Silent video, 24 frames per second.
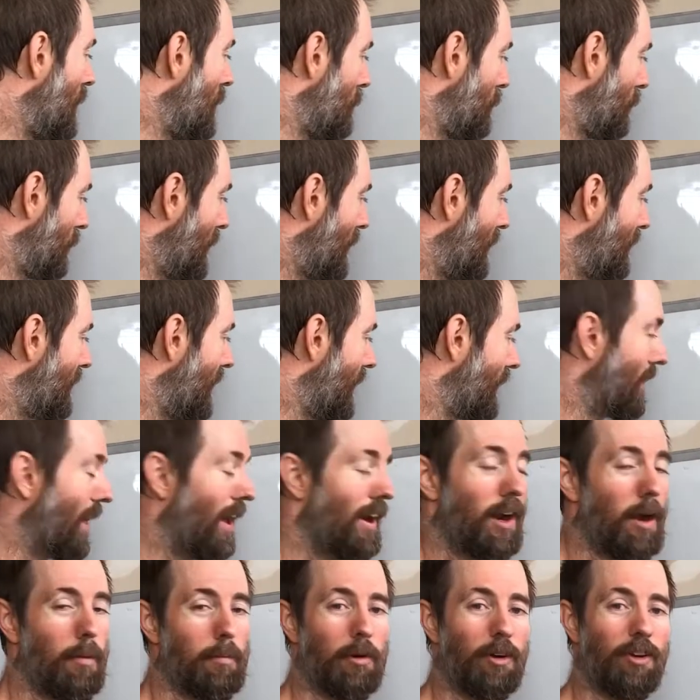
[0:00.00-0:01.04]
We'll need to take that
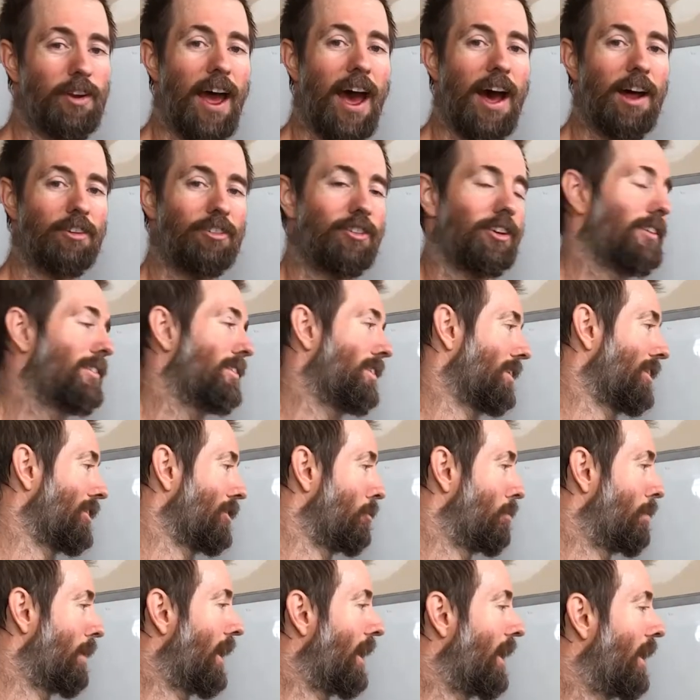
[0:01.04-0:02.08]
number down just a little
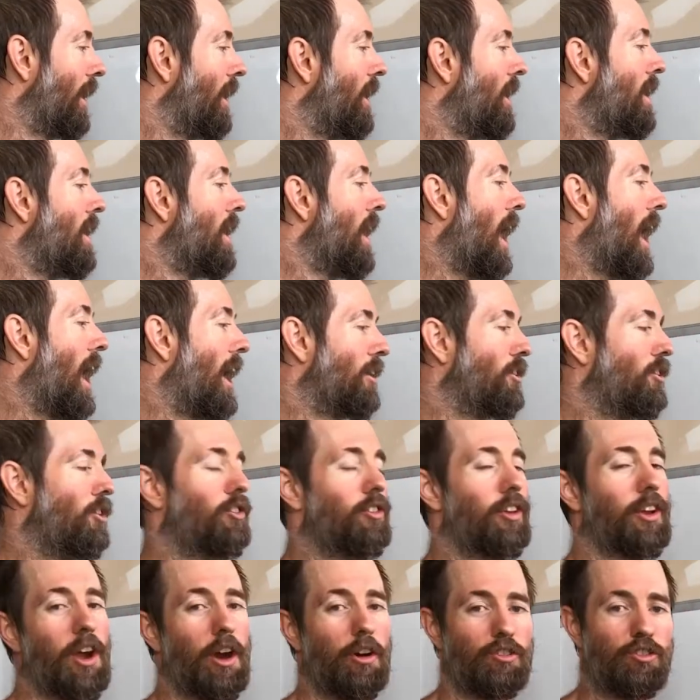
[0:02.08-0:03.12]
bit, and
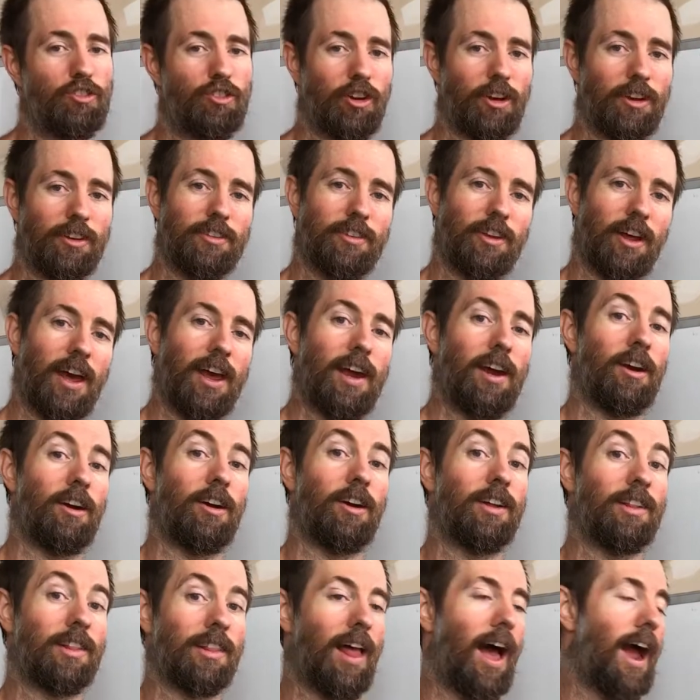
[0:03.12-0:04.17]
usually go just a hair
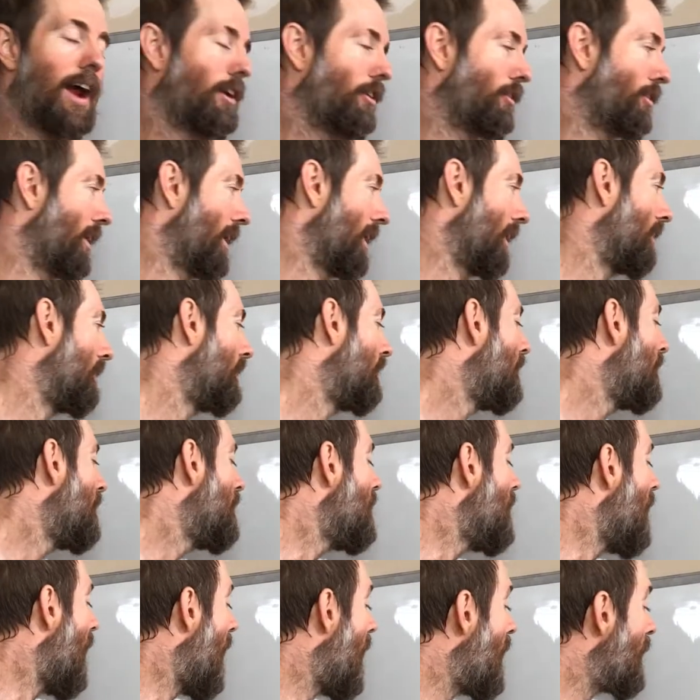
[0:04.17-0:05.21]
lighter there.
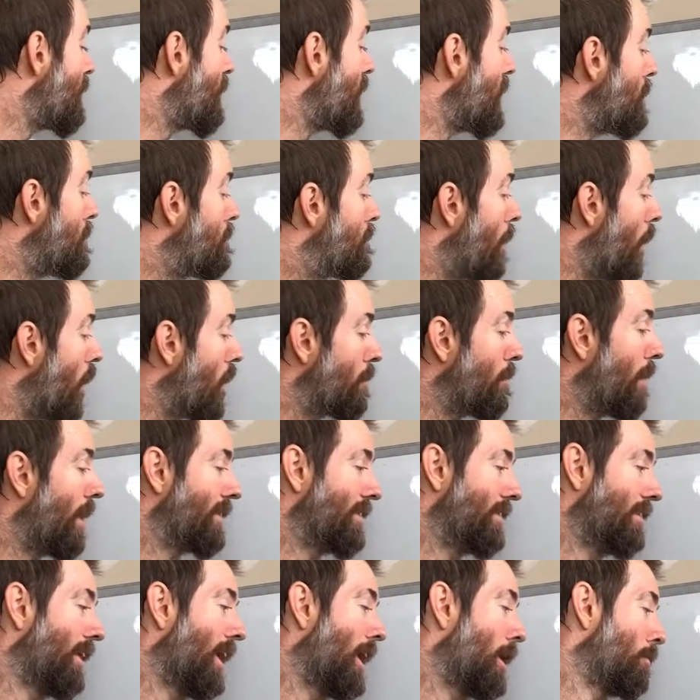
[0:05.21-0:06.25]
Then bar
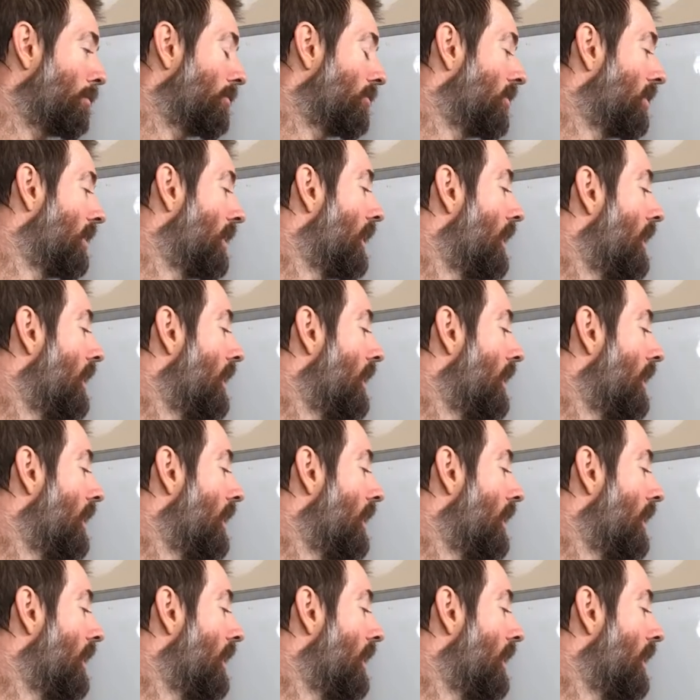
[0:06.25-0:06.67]
muscle ups.